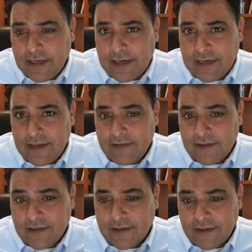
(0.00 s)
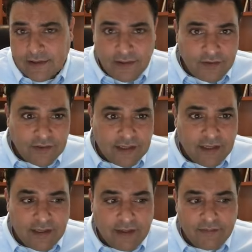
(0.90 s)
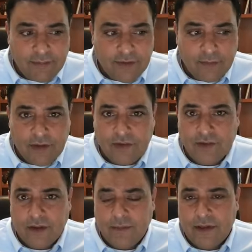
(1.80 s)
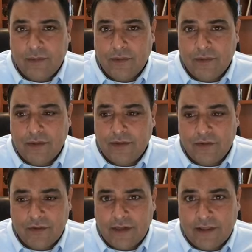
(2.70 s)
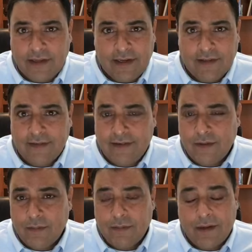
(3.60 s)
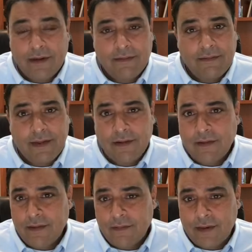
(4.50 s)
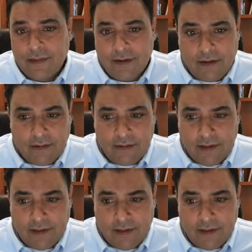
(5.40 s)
And then as a clinician, I'll have sometimes patients come in and we'll do a history, and then I can see their brain fail on them right there.